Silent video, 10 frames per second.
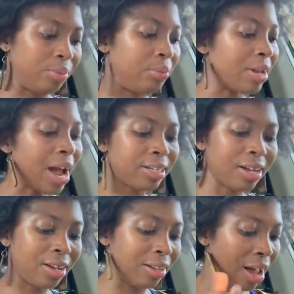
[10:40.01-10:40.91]
But
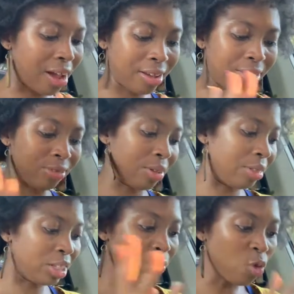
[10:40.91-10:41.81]

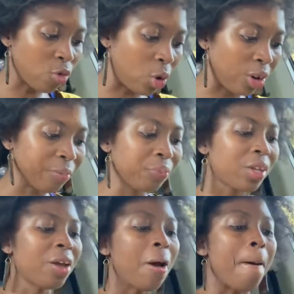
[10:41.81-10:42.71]
let's move on.
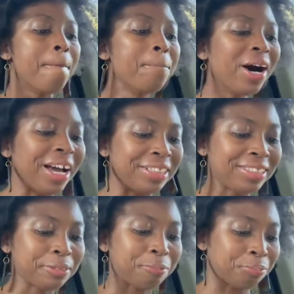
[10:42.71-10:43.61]

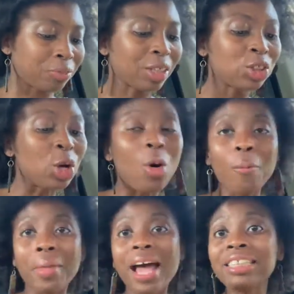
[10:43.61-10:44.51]
But
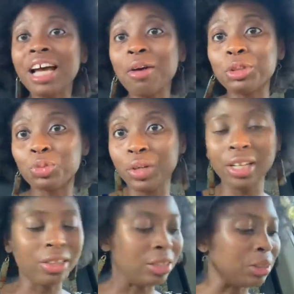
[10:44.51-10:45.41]
so as I was
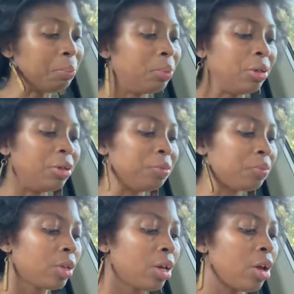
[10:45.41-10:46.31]
reading this book,
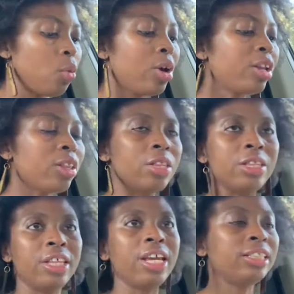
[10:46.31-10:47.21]
one of the
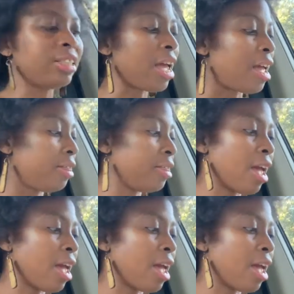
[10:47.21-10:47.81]
things that